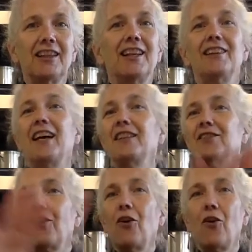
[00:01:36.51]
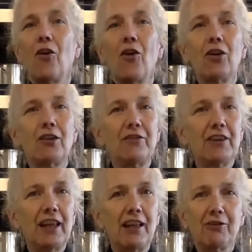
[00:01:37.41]
and that's all of the
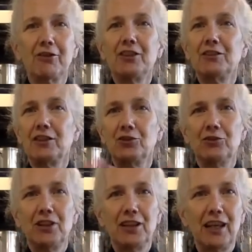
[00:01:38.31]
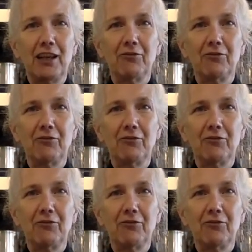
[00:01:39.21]
calories that you can have